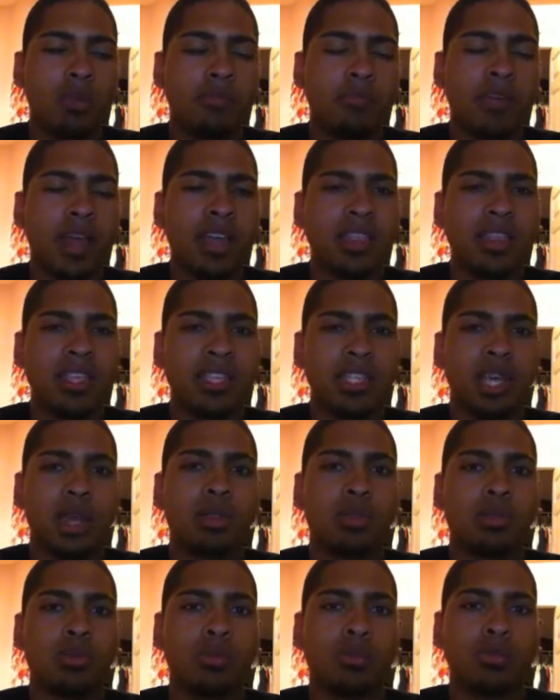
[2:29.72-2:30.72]
we find this
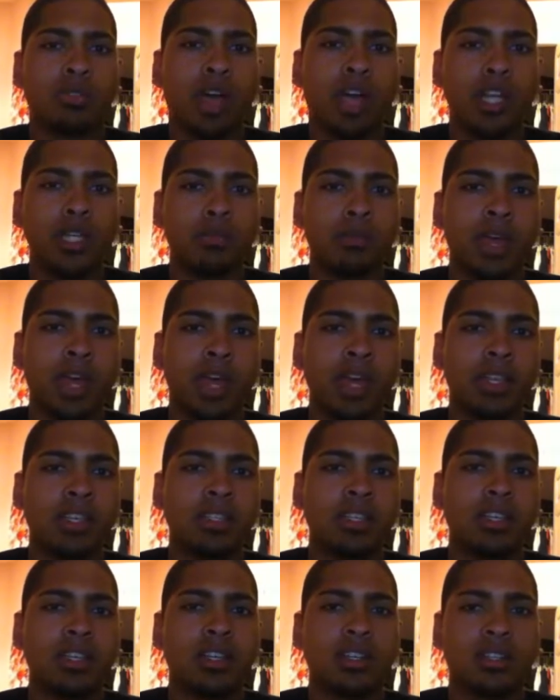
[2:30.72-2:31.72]
out through
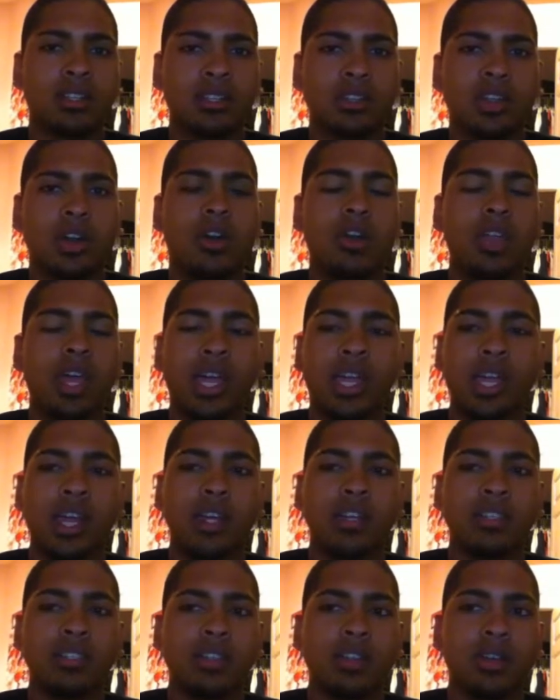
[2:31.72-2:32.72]
flashbacks and all that
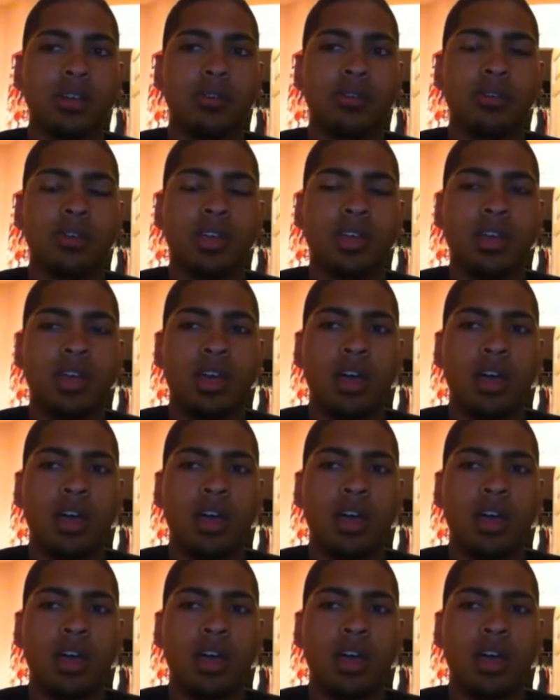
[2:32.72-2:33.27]
kind of stuff.